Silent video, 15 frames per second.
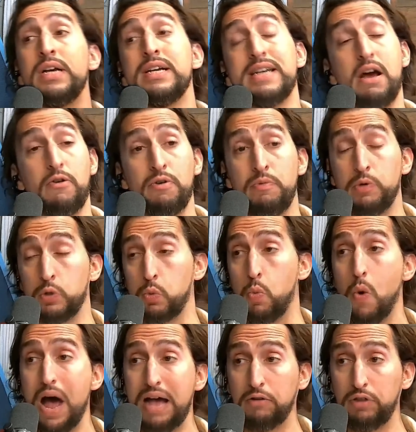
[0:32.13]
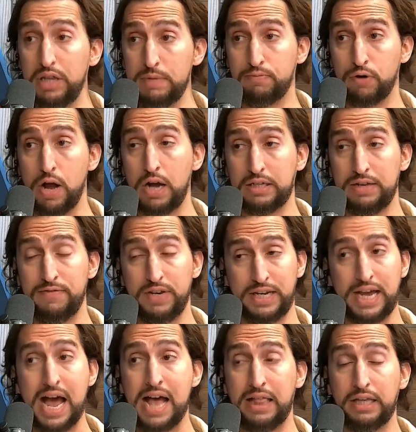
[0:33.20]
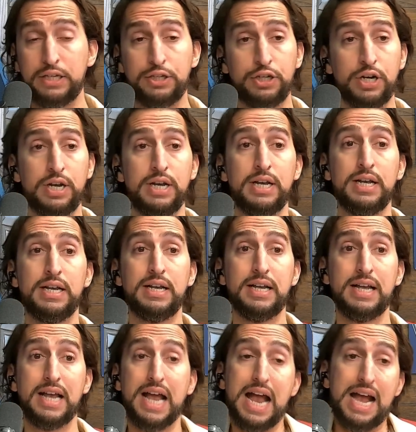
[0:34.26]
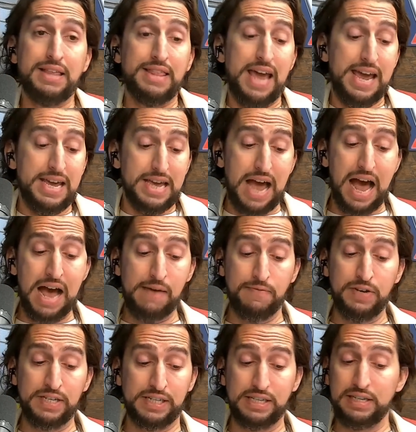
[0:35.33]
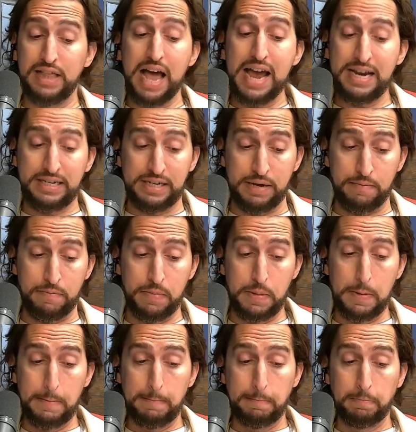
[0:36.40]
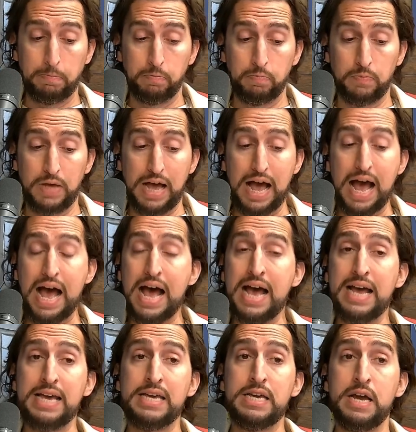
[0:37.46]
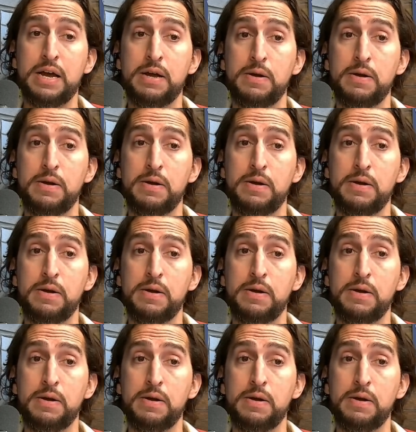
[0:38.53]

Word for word: Now, he was wildly productive in college, and they obviously liked him. I.